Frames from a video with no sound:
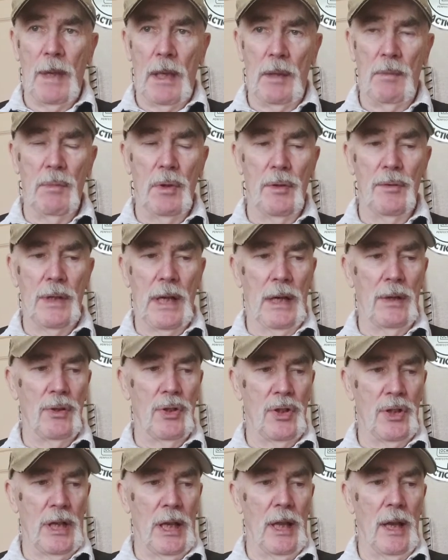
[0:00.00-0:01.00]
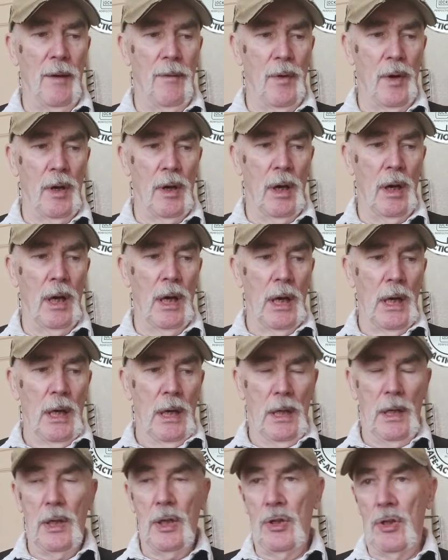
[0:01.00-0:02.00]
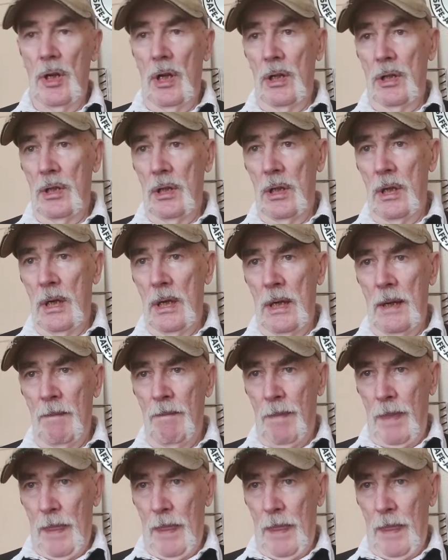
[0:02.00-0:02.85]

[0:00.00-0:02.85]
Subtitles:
He moved down to South Africa and he started a